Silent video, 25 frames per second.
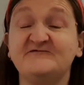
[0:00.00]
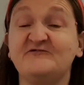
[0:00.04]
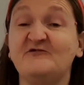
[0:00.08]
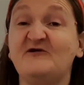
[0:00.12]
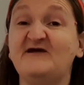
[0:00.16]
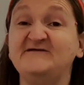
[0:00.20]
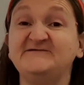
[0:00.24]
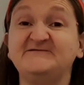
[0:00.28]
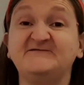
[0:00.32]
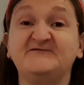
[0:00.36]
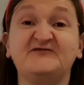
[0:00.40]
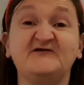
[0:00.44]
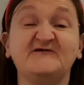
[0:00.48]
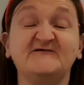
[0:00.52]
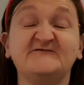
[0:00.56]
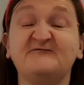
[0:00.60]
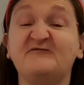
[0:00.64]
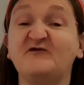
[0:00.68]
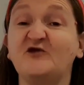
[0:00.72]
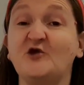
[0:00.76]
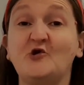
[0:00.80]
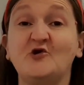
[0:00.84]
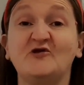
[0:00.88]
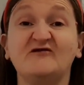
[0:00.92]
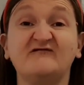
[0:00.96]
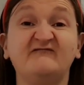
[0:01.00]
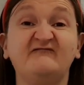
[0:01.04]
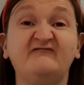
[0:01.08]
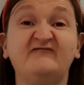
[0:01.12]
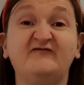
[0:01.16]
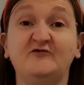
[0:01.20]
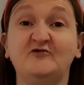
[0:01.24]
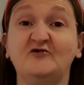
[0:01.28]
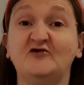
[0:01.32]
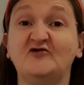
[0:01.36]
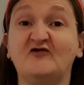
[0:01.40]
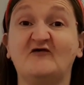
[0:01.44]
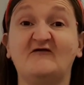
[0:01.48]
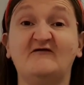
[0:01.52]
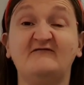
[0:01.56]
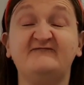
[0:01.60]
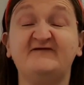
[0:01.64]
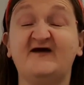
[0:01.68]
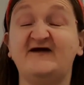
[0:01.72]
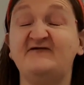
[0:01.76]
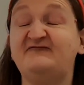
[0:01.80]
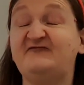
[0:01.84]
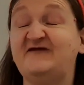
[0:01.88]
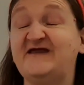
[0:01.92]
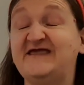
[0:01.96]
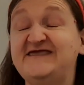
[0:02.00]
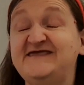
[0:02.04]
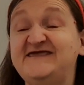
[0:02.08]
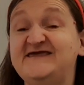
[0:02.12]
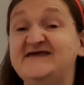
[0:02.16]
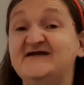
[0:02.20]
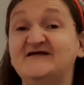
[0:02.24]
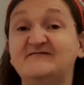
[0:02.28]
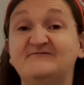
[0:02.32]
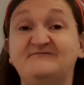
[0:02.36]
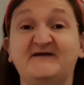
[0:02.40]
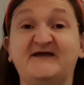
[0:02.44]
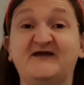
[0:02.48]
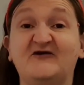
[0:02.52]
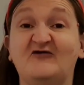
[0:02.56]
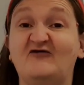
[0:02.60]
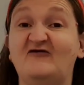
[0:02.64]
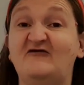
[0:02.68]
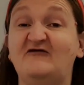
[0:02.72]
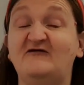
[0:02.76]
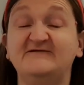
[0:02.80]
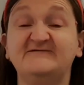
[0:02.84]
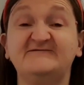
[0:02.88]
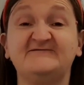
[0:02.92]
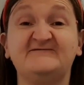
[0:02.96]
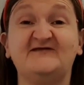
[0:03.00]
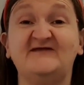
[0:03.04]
which there's fewer and fewer of every year because,